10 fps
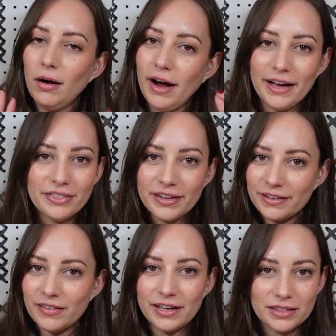I think
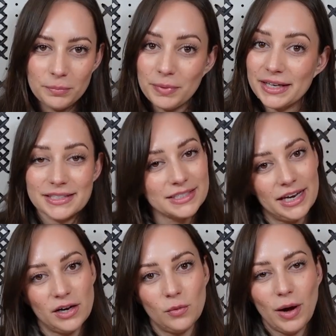the biggest
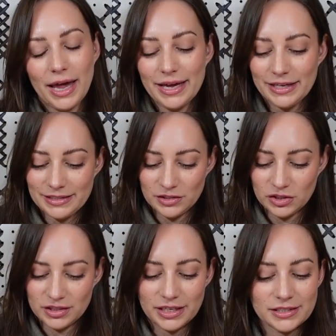takeaway is it
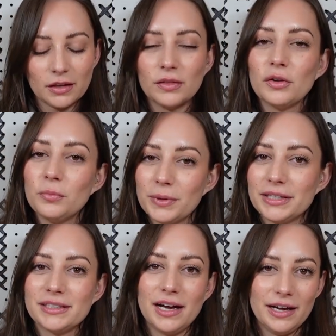just takes a little bit
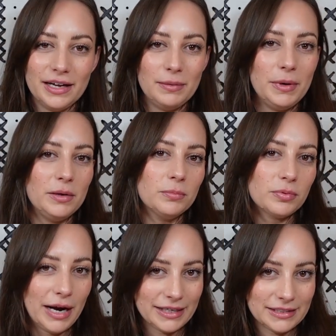of time and
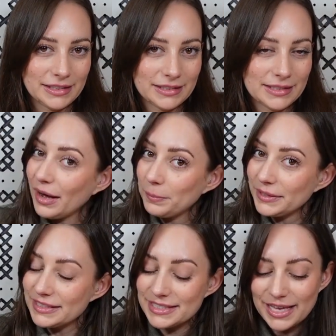practice. That
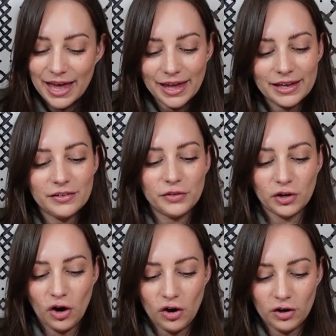being said,
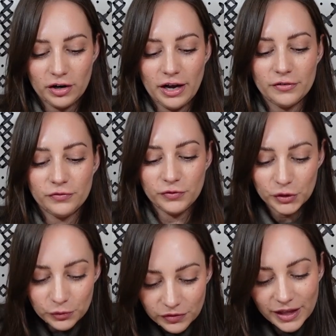there are a
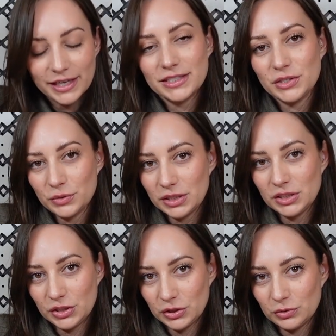few things you can
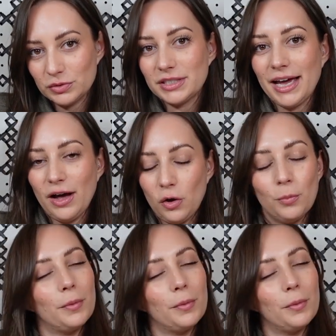do to help